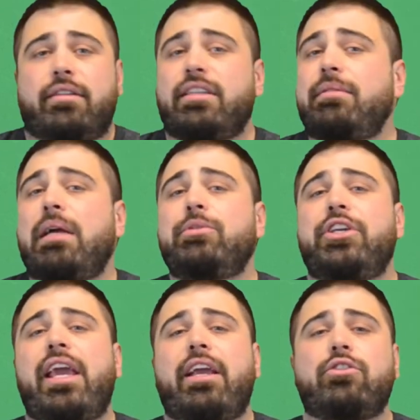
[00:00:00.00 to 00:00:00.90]
Sometimes you
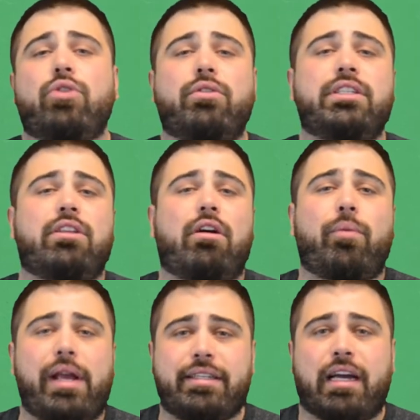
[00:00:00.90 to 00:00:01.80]
can't control these long
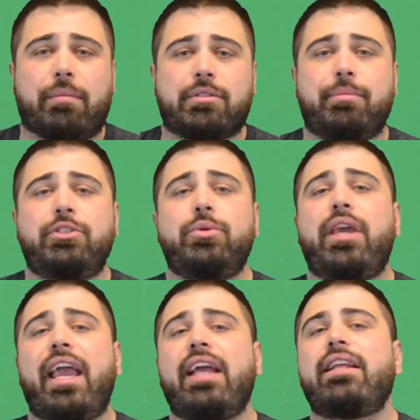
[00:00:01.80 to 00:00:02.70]
wait times, but you
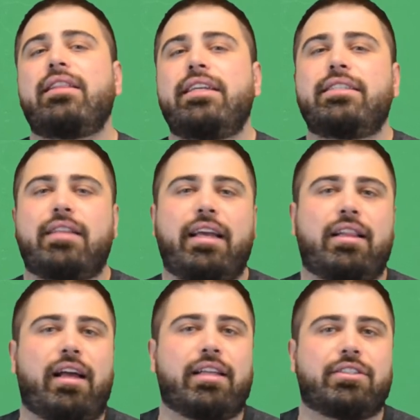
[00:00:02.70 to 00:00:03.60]
can at least let
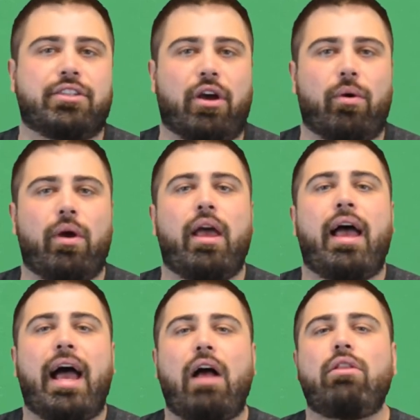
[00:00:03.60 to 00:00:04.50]
clients know
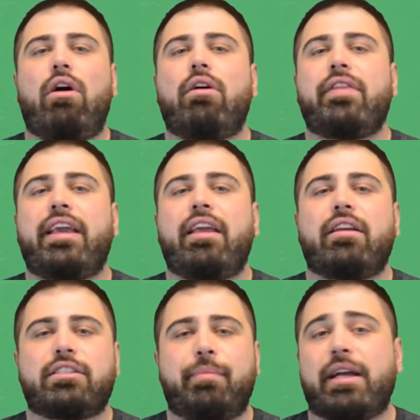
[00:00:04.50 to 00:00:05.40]
how long they can
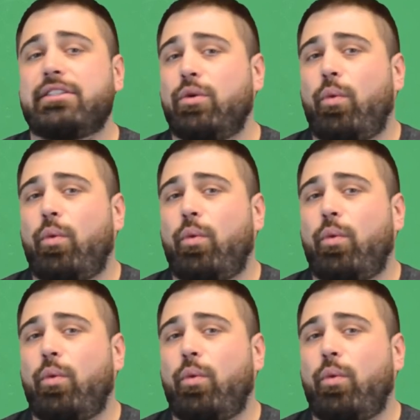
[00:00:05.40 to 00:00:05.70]
expect to